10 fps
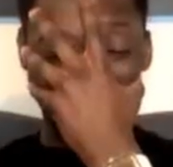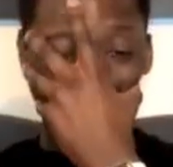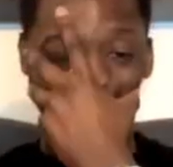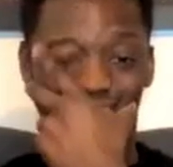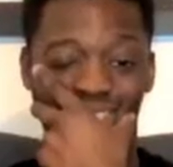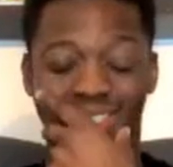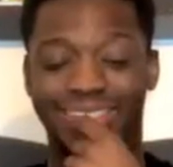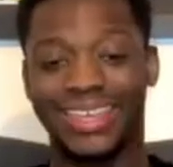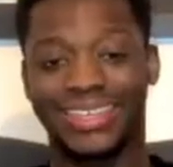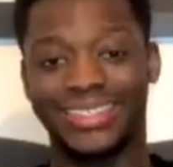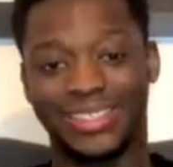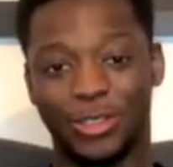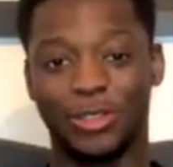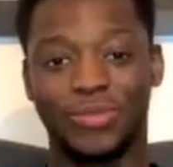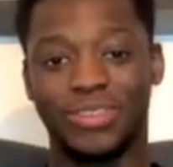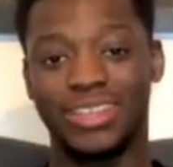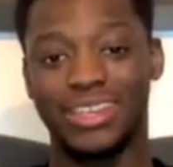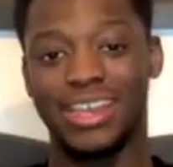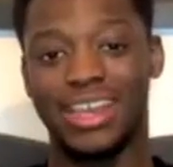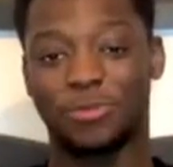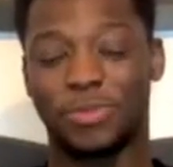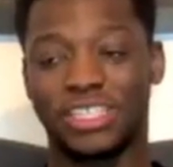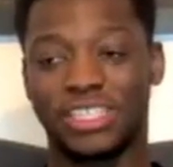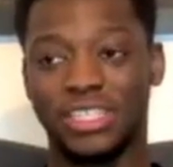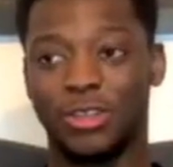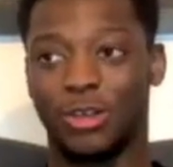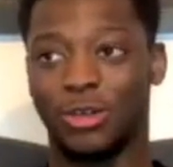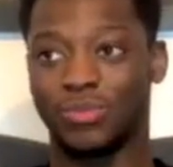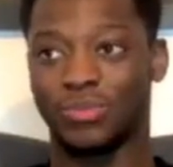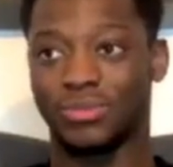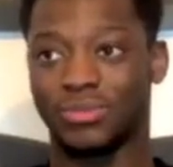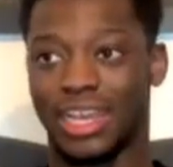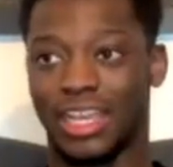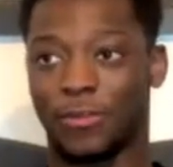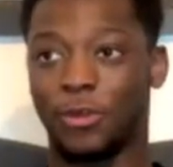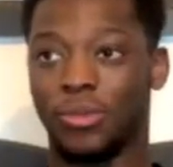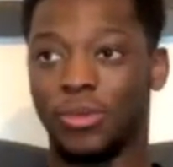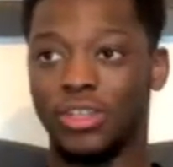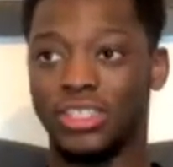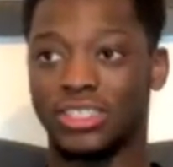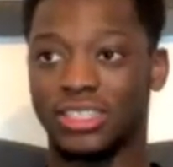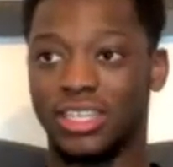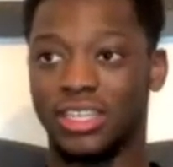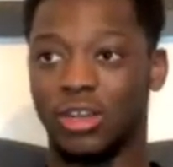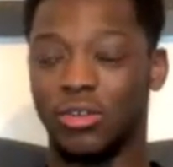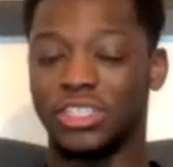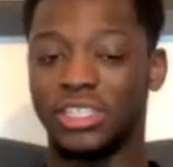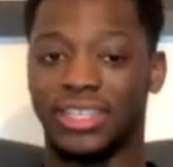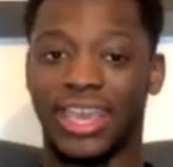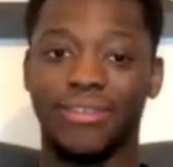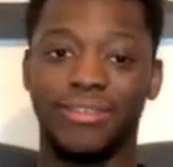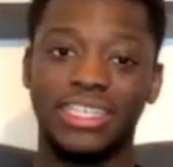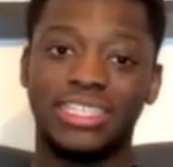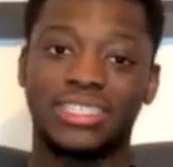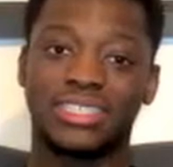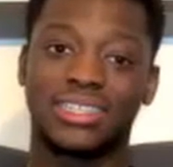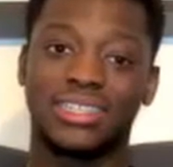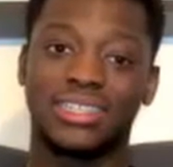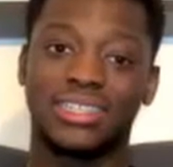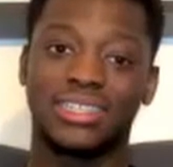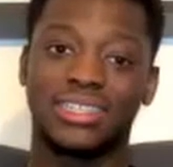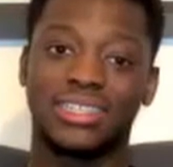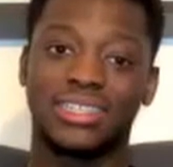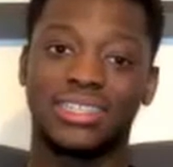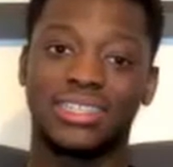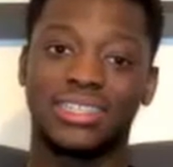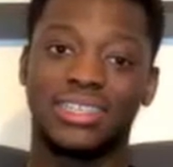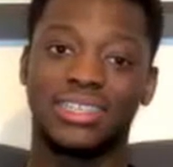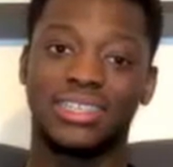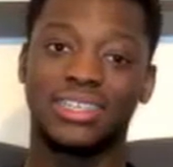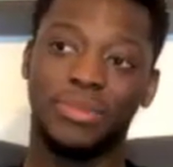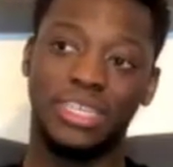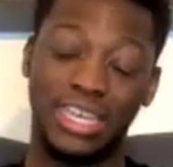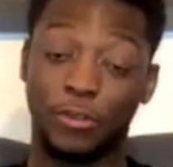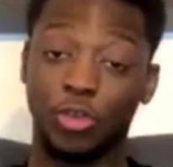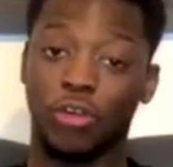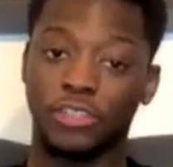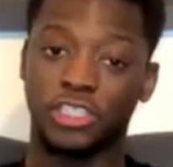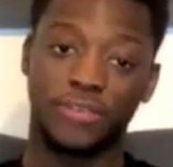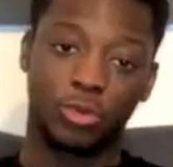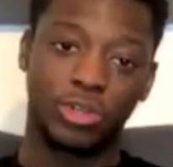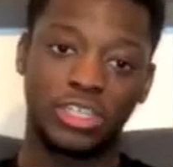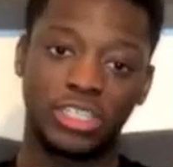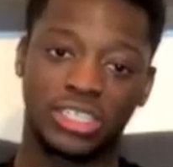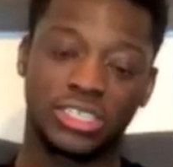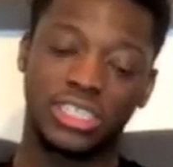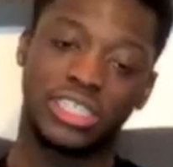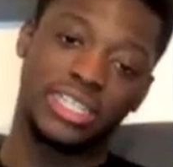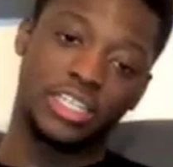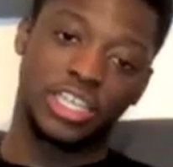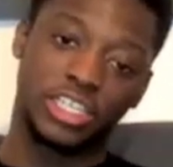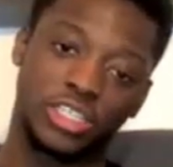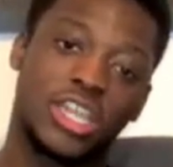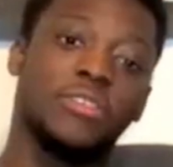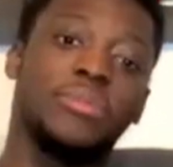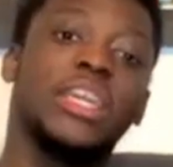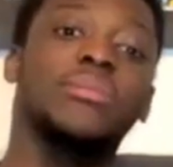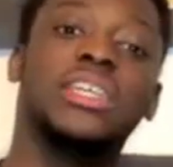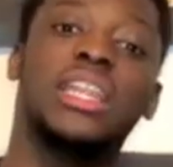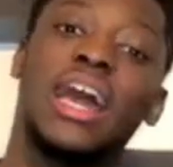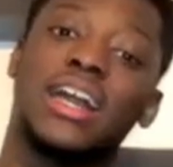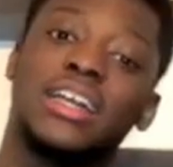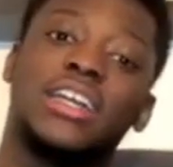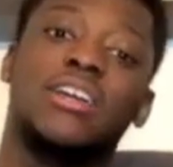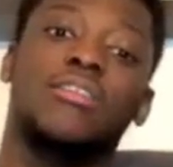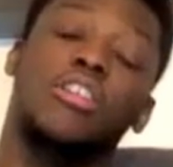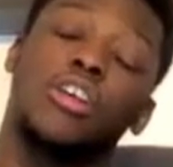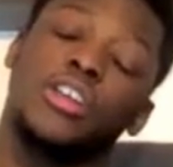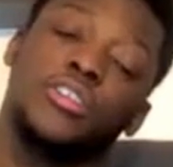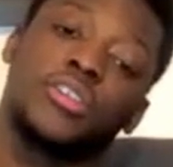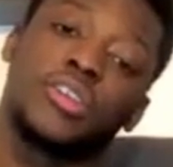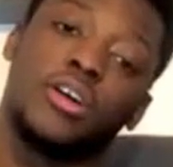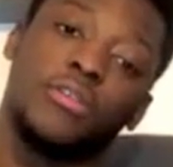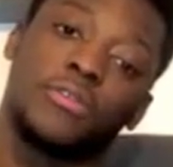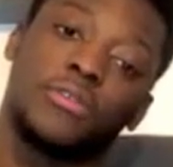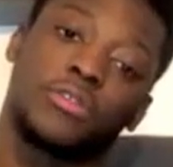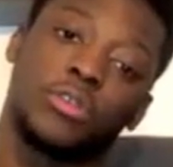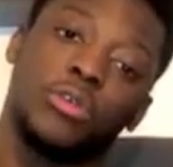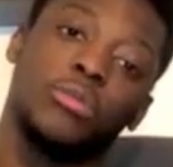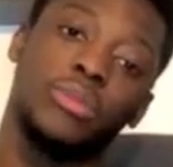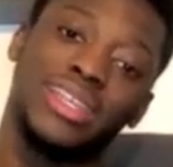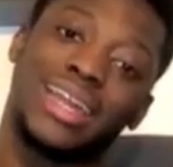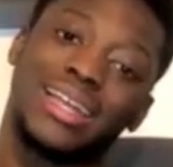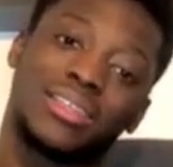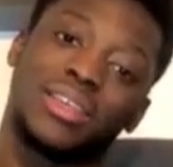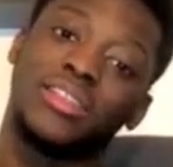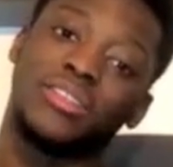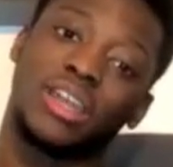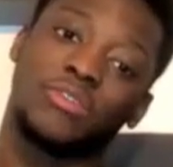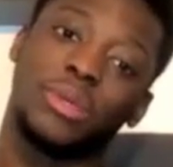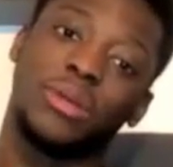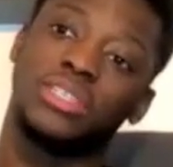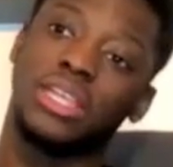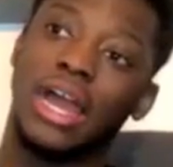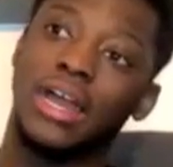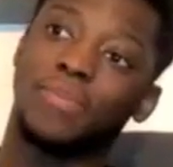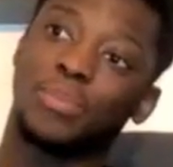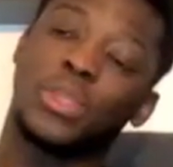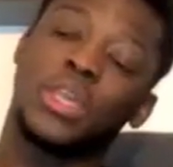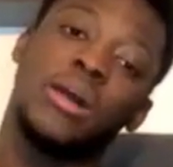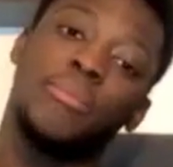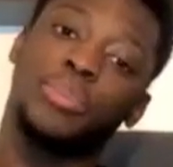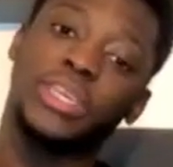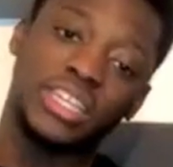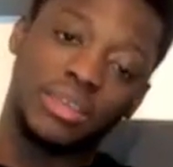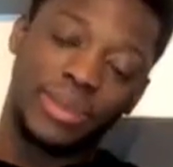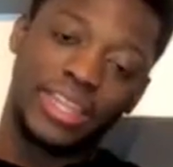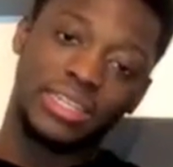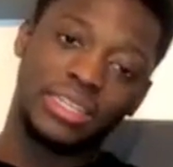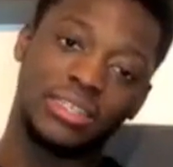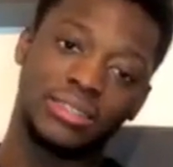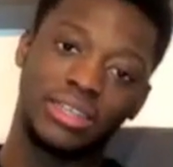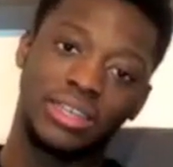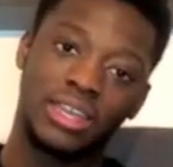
no, it's it's techie still, especially you know as footballers. Obviously, day release you have to be if you obviously if you want to succeed in education, you have to be able to like learn yourself. So in that sense, you have to be able to like be independent,